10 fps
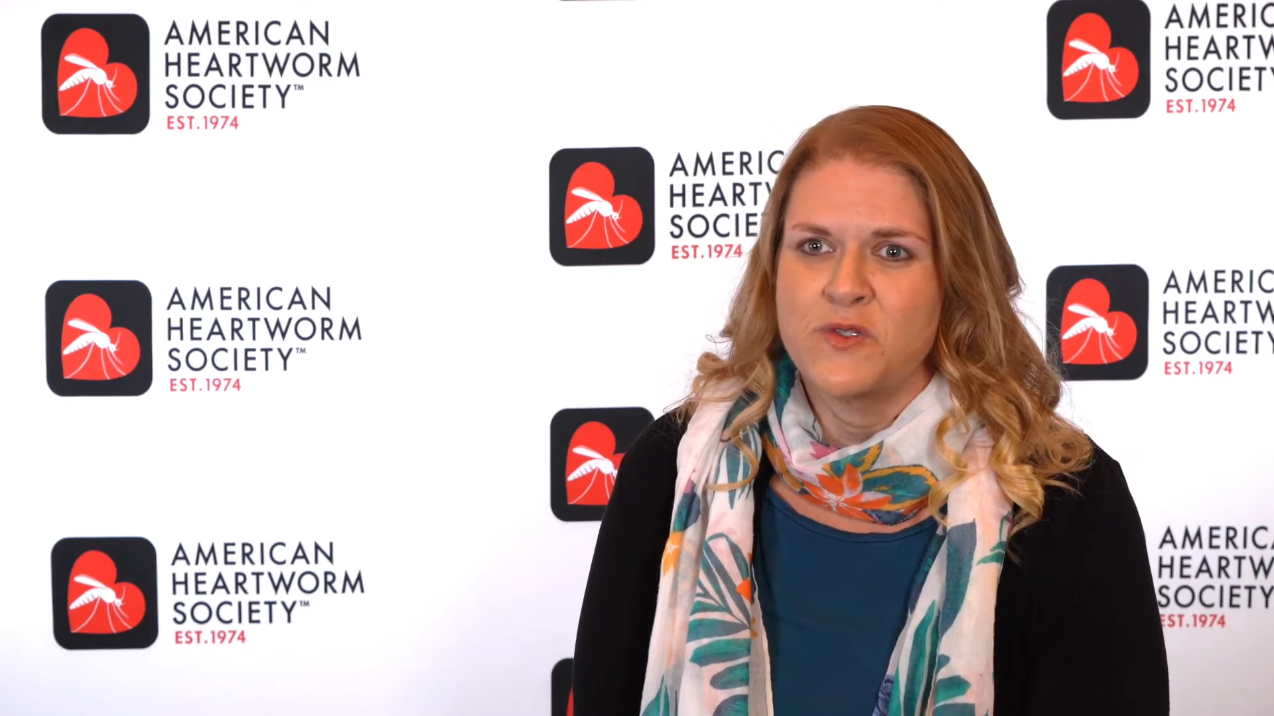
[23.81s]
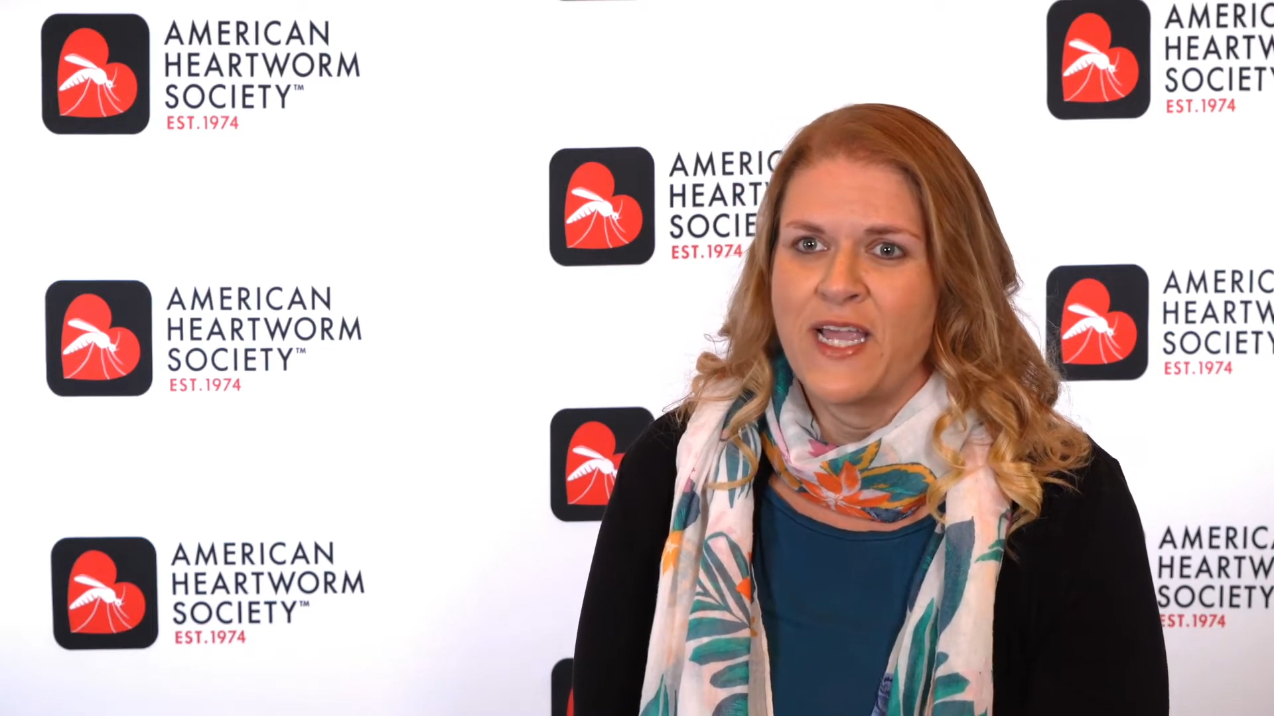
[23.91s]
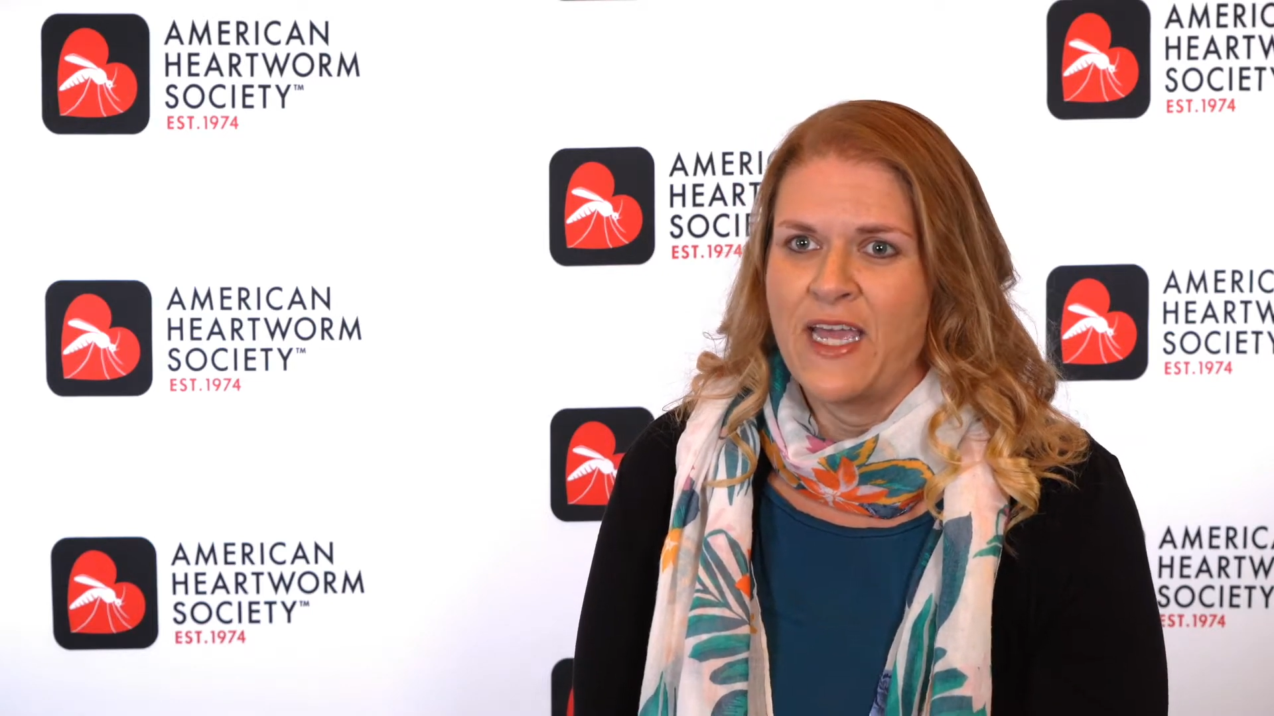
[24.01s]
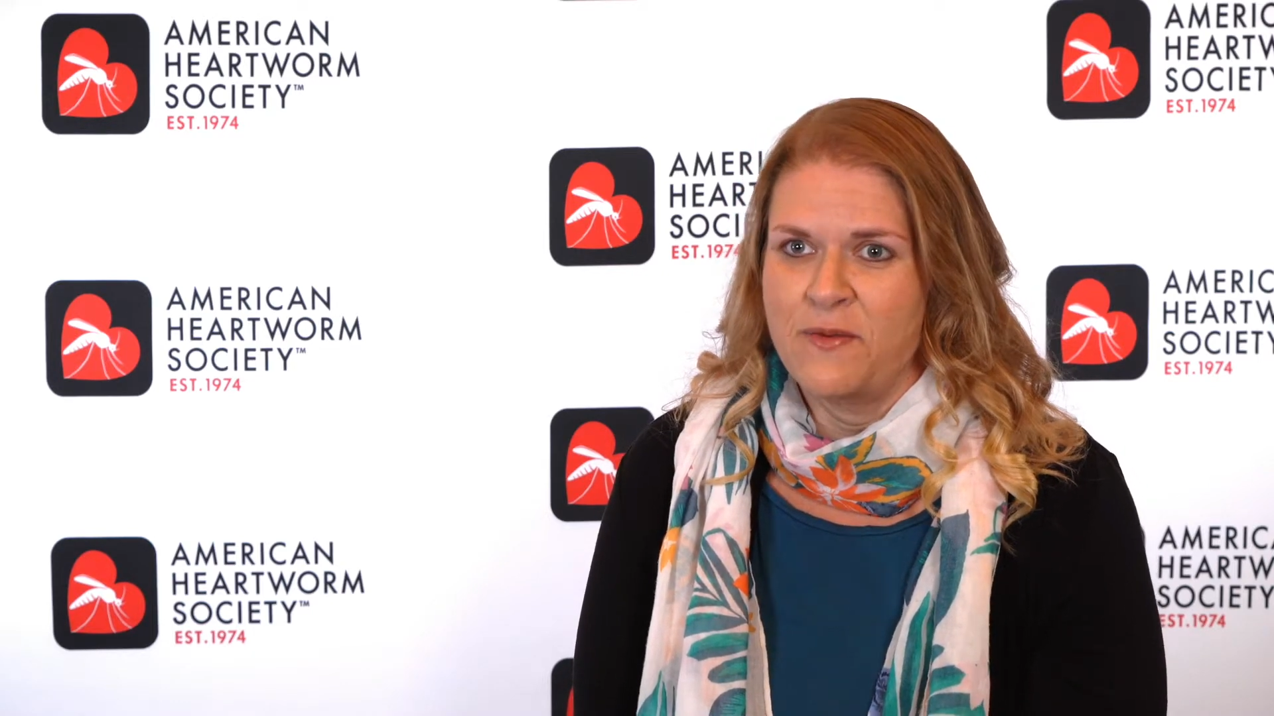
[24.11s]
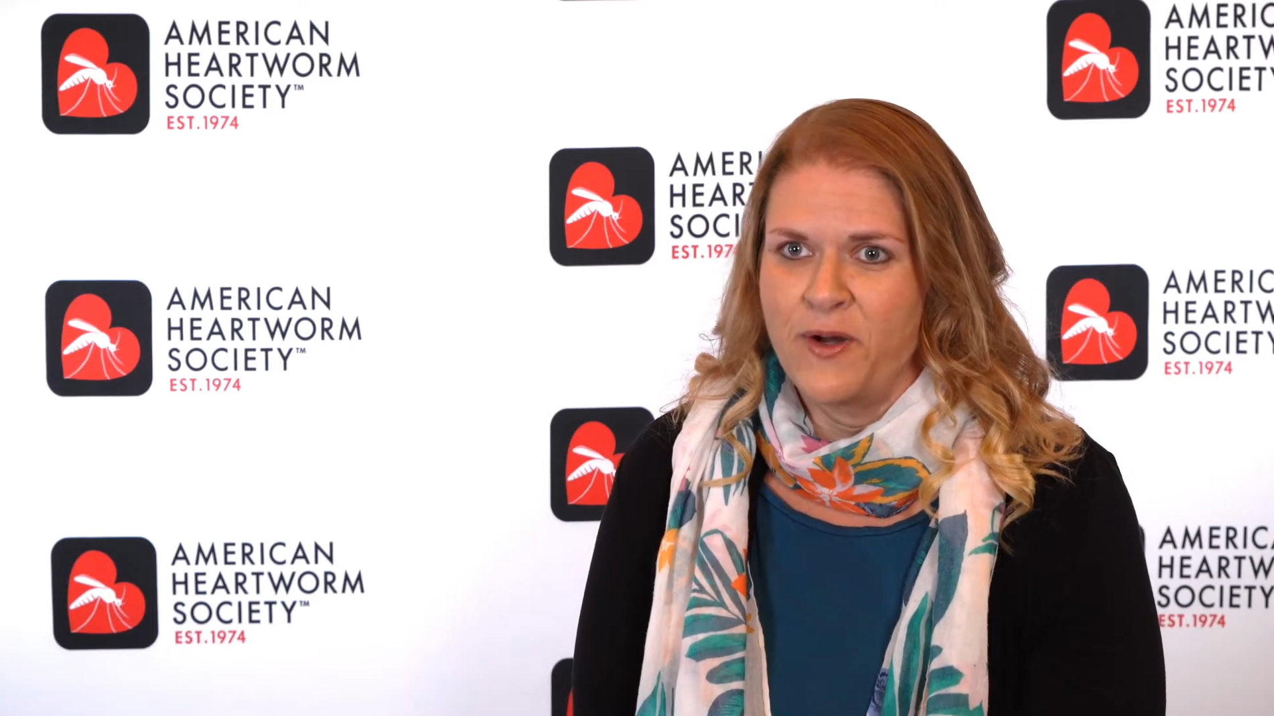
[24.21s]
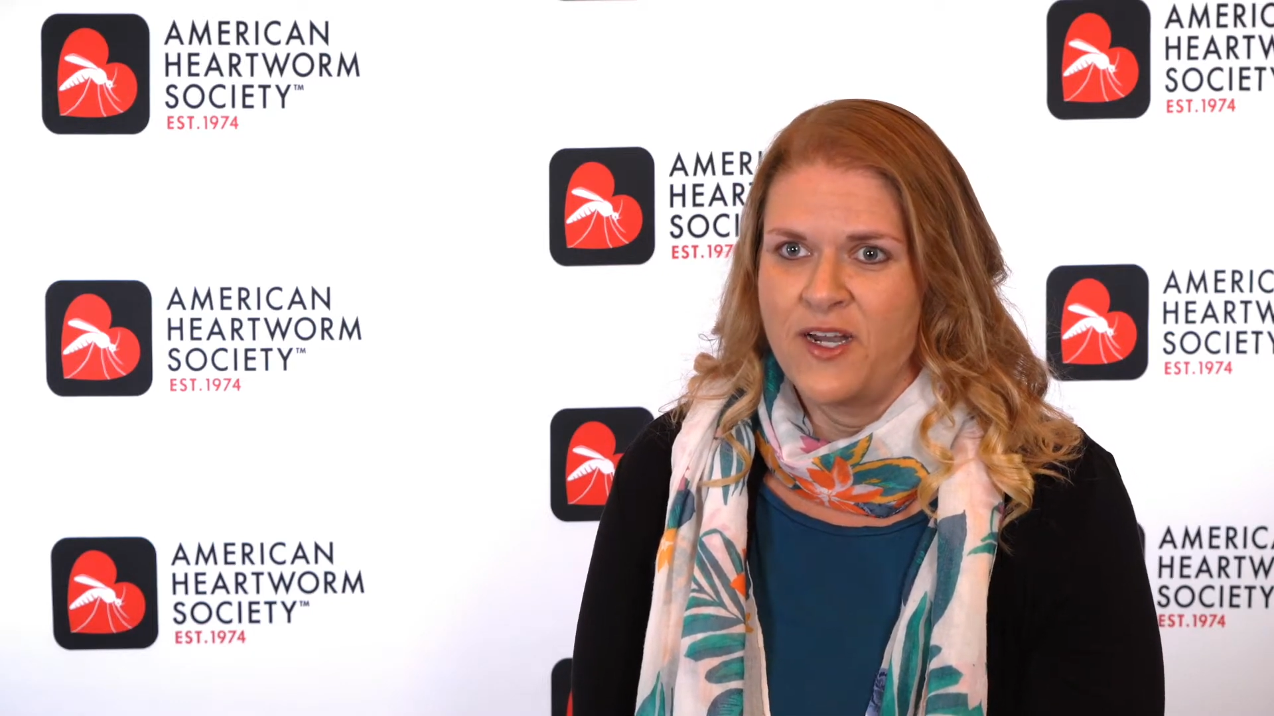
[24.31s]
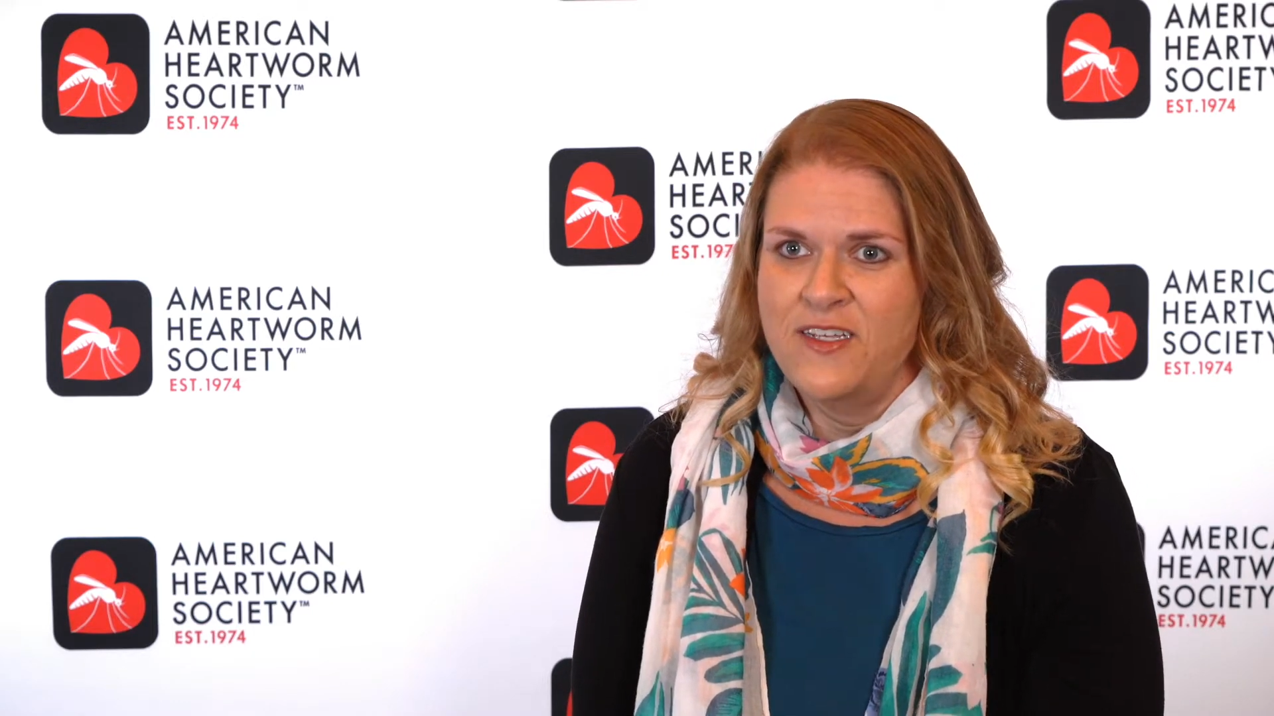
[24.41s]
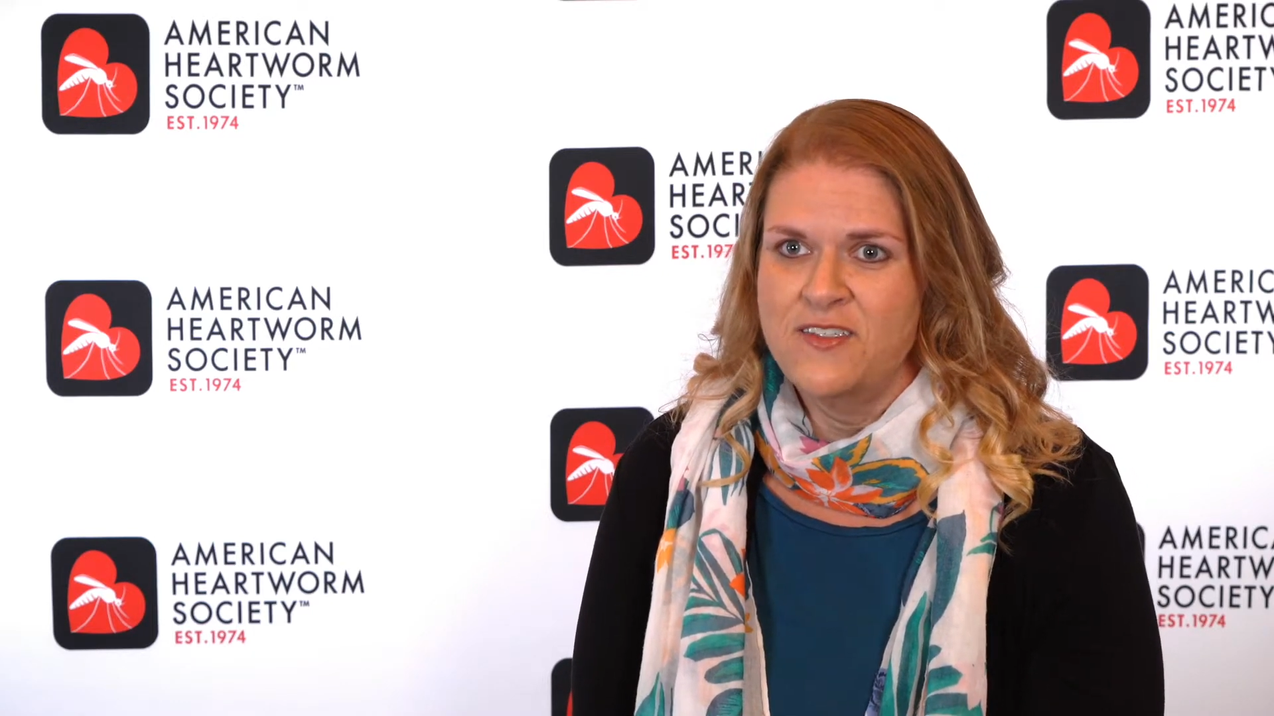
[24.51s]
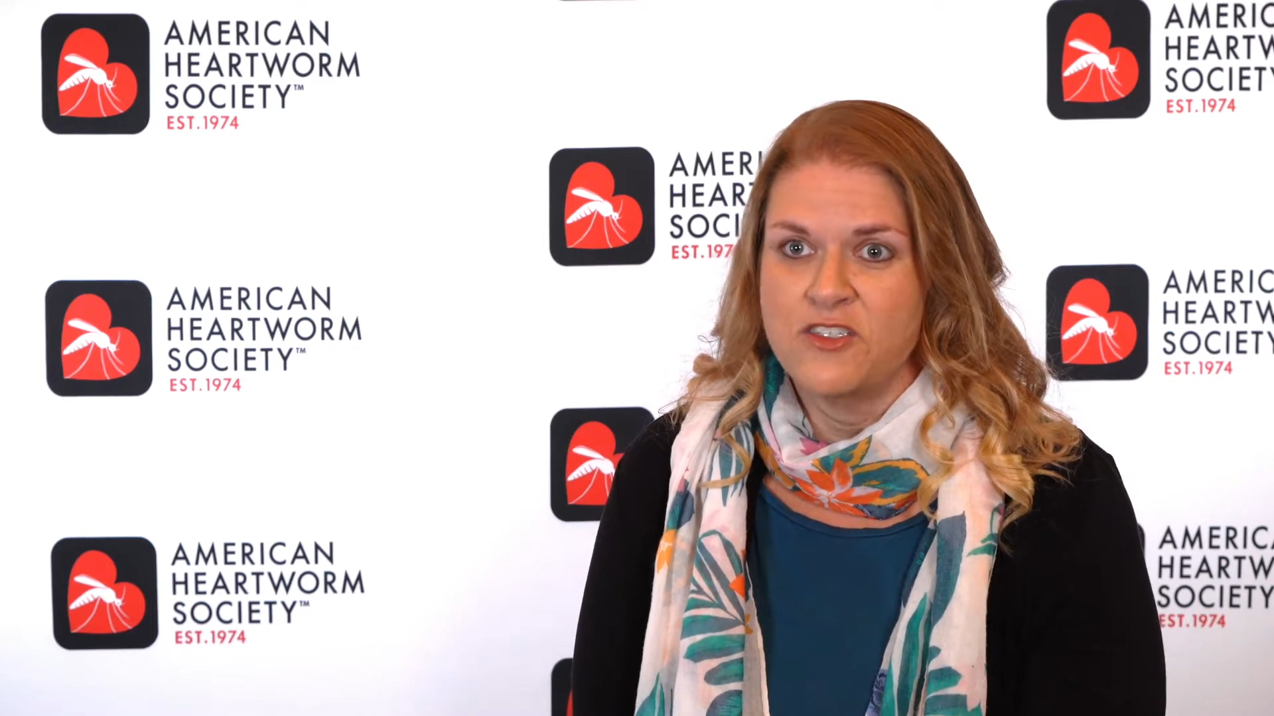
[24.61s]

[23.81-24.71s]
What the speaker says: antibodies